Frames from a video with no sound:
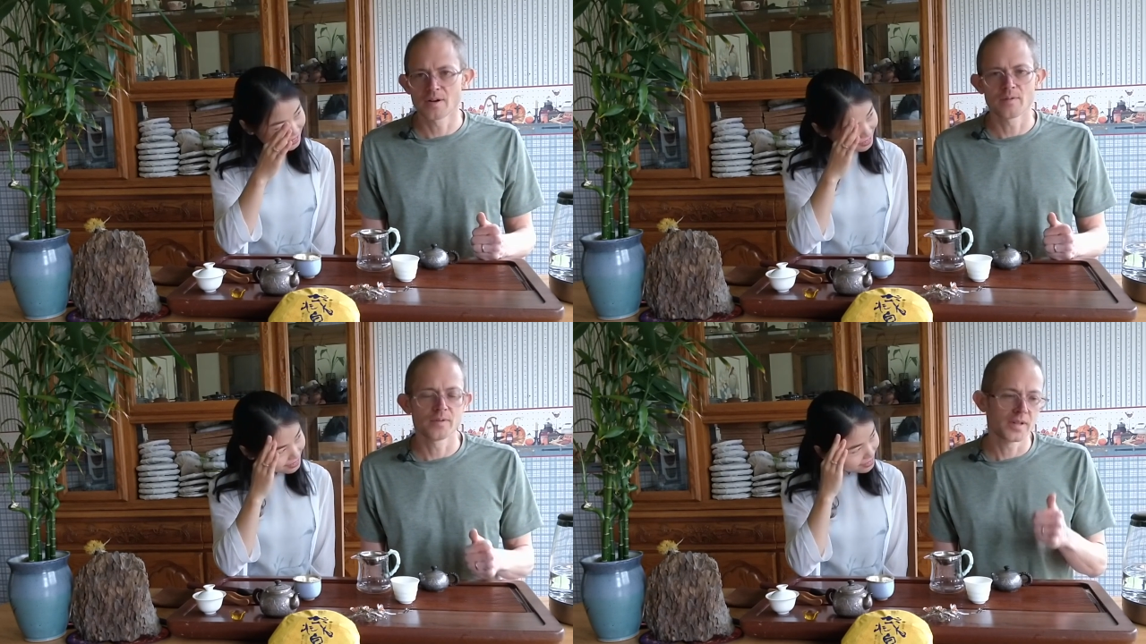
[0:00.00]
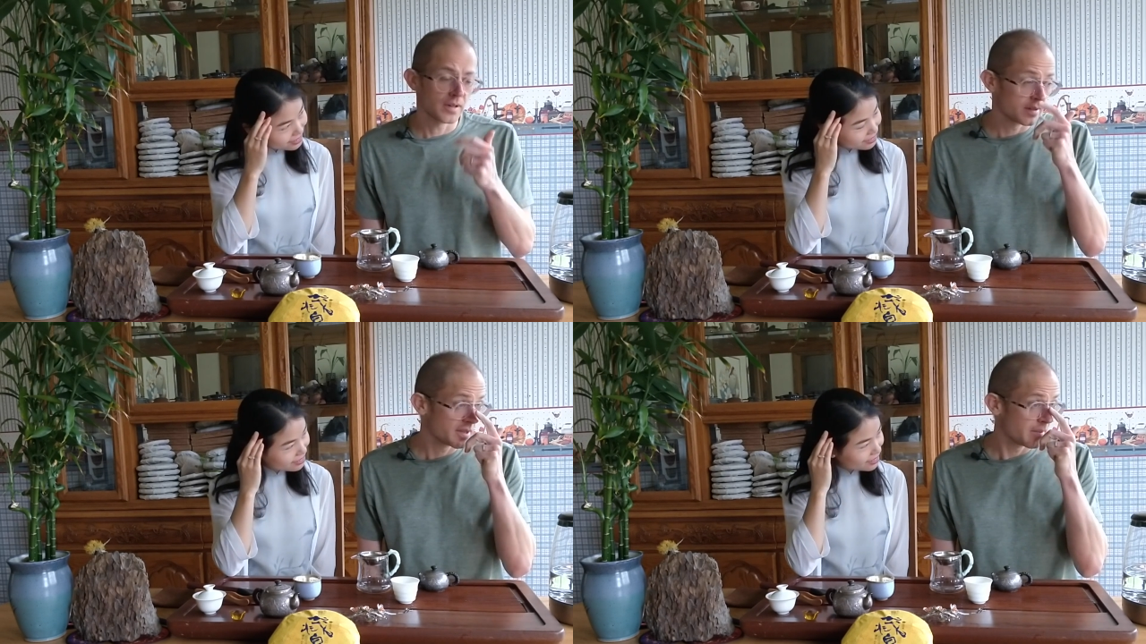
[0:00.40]
Speaker 1: a really hard
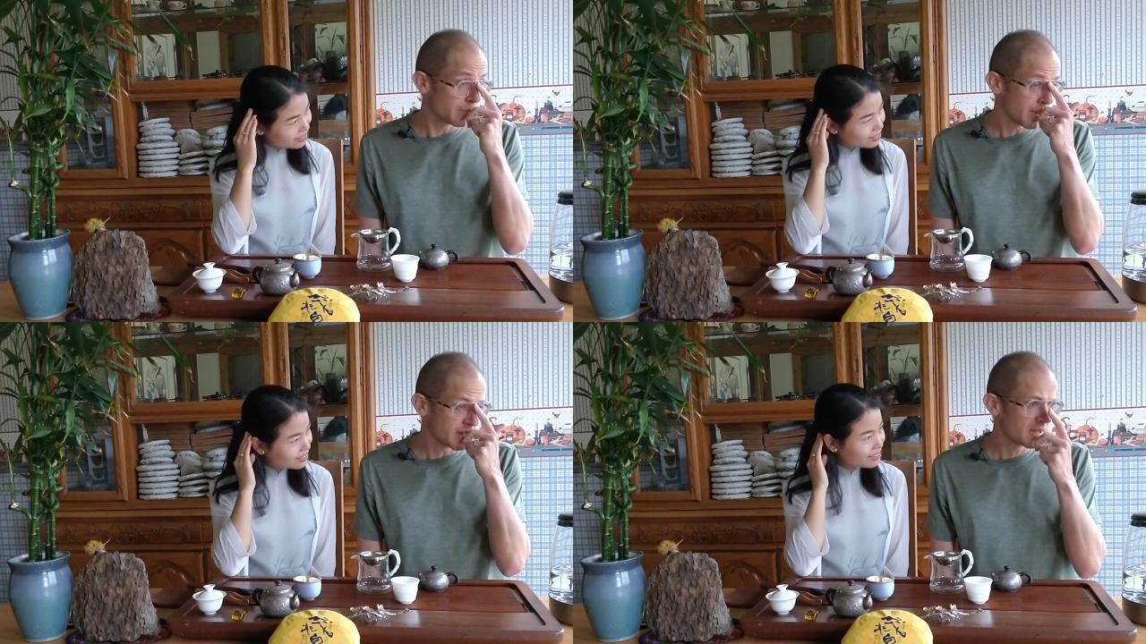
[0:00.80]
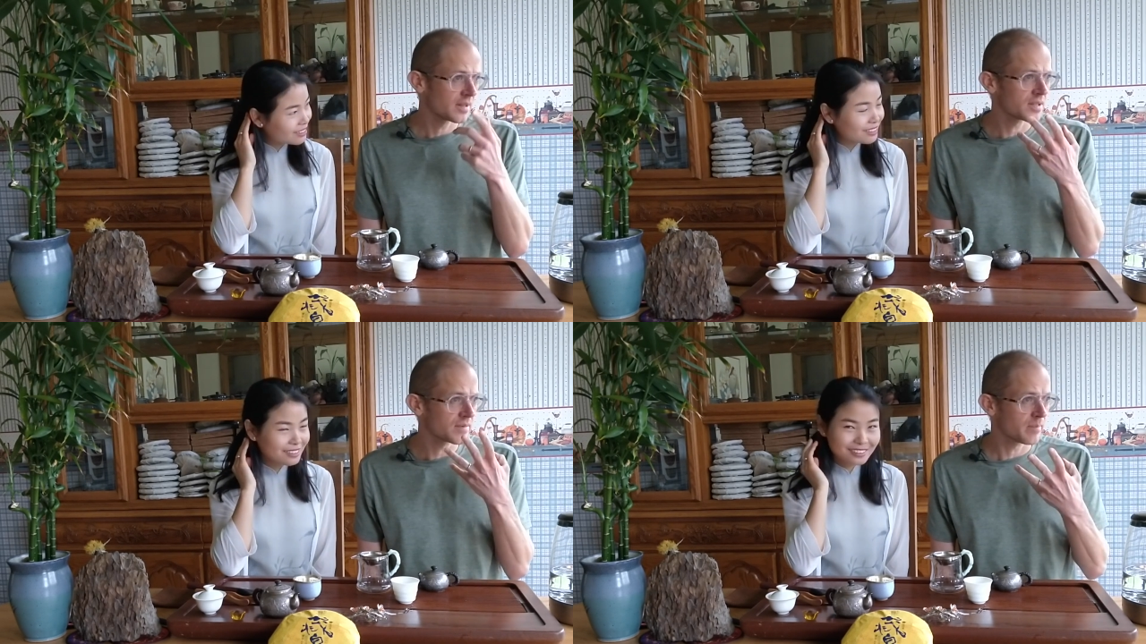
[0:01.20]
time placing
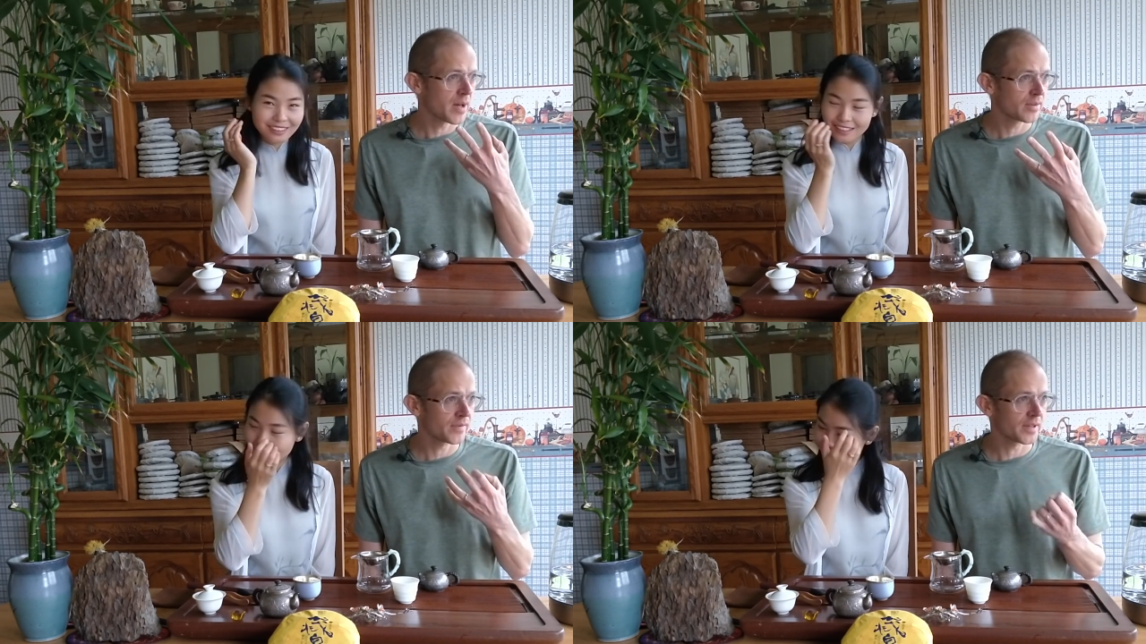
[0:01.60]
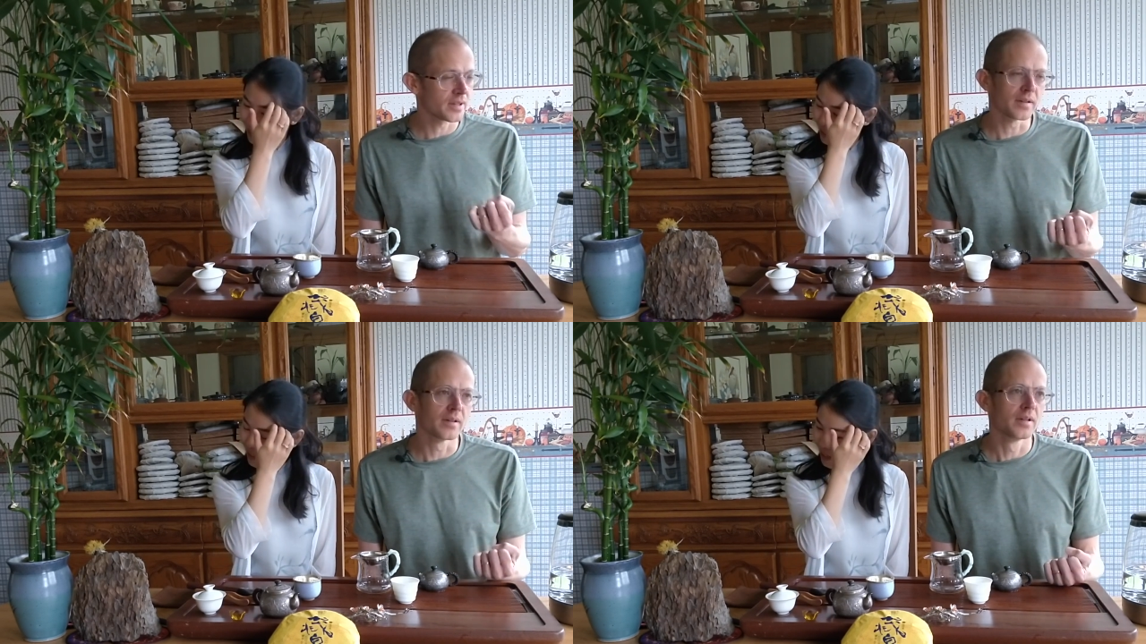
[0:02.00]
this mouthfeel.